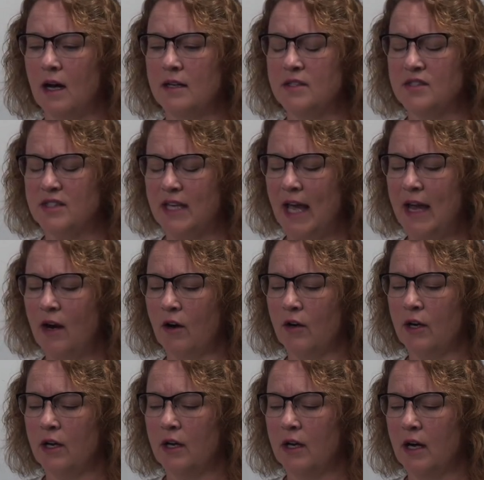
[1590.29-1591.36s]
Scared,
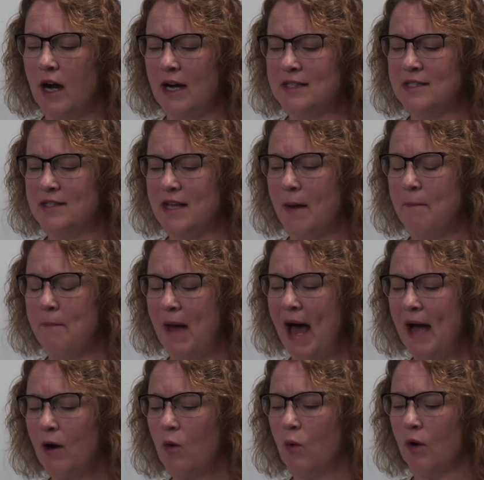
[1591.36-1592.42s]
I step
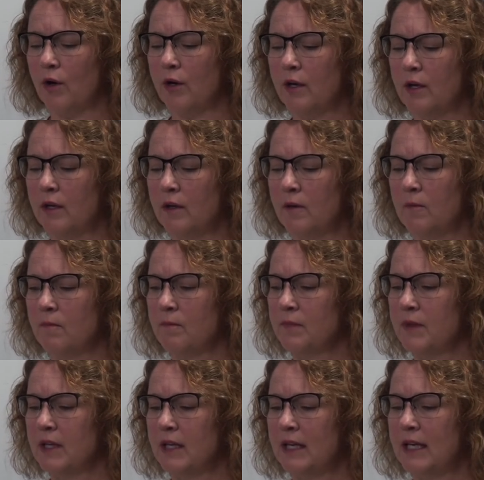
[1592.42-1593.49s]
backward.
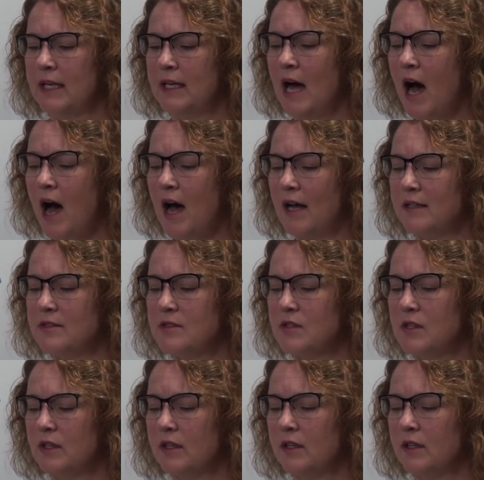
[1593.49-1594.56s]
He nods,
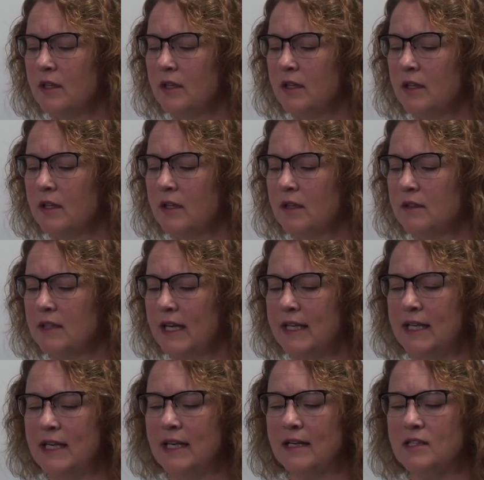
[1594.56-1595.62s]
like
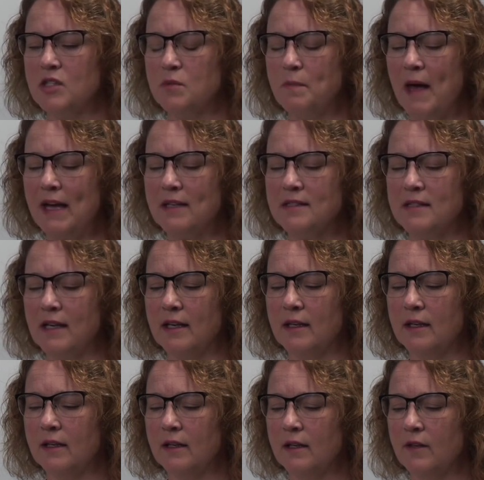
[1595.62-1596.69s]
he expects it,
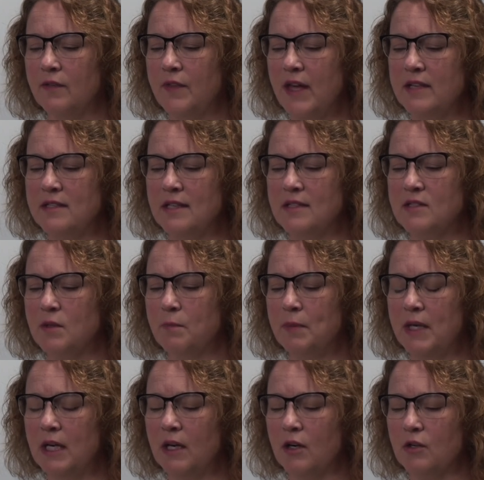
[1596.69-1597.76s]
then
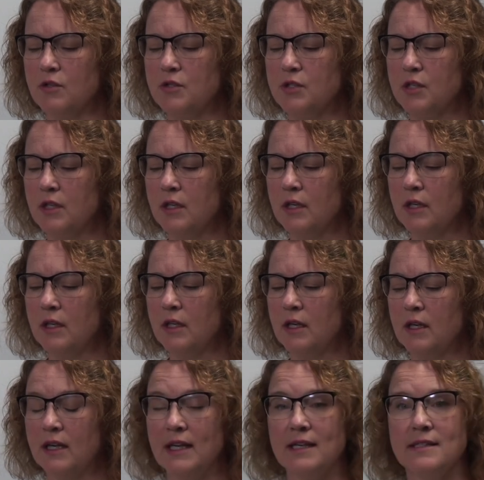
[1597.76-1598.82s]
disappears.
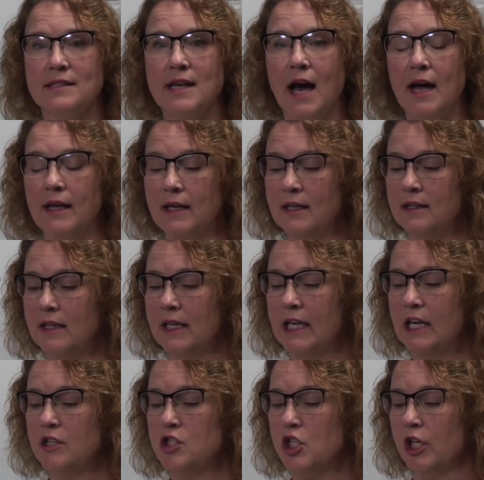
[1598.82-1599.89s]
He's not in the
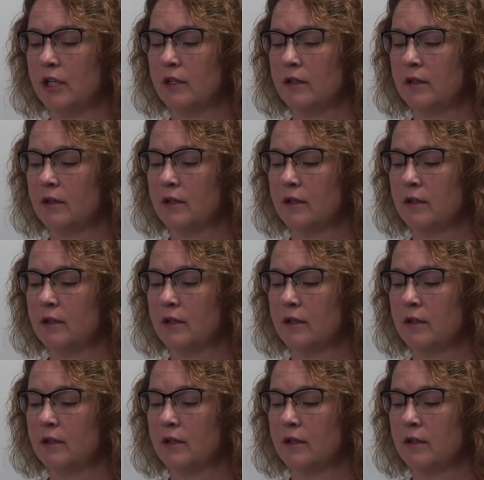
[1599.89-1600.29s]
kitchen.